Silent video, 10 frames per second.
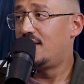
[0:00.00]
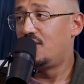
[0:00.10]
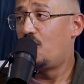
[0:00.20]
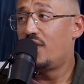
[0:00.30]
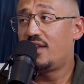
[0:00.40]

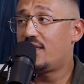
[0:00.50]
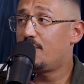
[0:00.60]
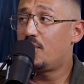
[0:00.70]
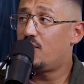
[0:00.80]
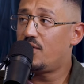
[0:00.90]
know anything
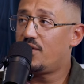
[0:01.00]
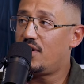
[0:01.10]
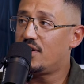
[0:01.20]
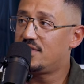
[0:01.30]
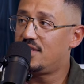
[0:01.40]
about
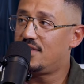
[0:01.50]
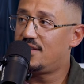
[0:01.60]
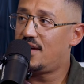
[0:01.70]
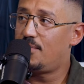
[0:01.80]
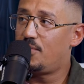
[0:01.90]
Orthodoxy at the
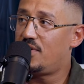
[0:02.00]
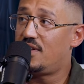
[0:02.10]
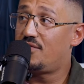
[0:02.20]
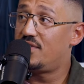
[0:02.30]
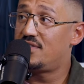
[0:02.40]
time, or the
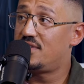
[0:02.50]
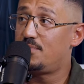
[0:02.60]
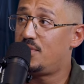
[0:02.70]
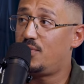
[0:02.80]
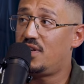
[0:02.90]
differences
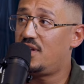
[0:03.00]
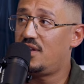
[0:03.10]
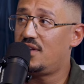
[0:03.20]
between it?